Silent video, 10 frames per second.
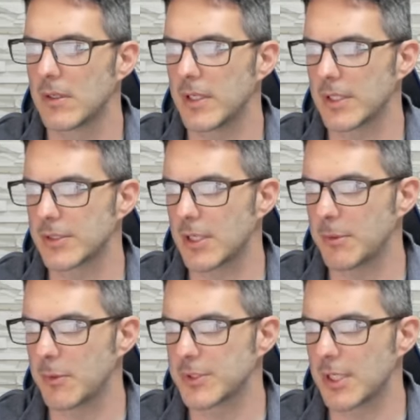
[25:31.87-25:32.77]
It'll tell
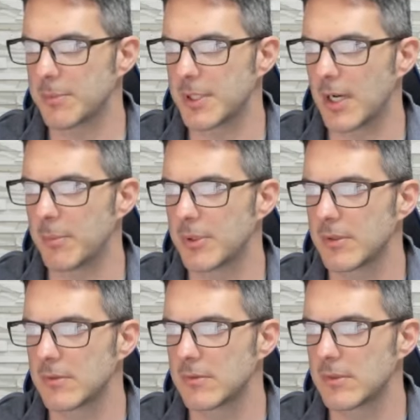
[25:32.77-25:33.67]
me what's up and up.
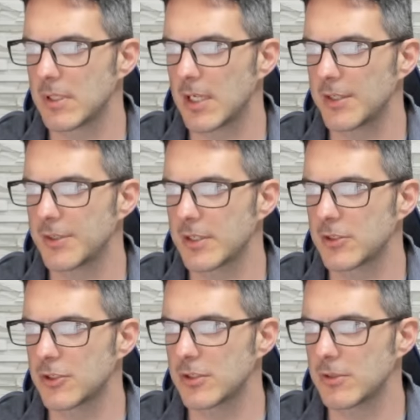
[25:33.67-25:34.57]
I think
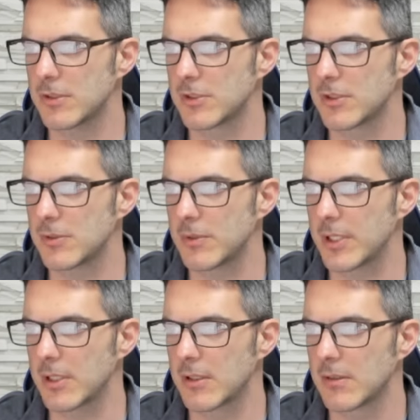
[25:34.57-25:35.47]
it should do this too
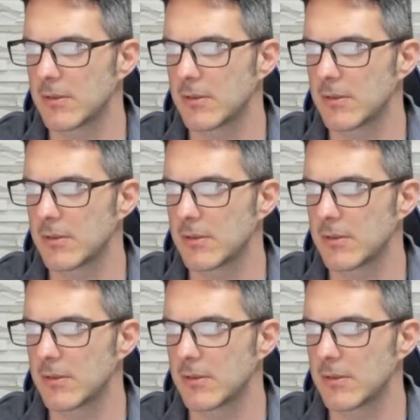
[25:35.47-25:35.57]
here.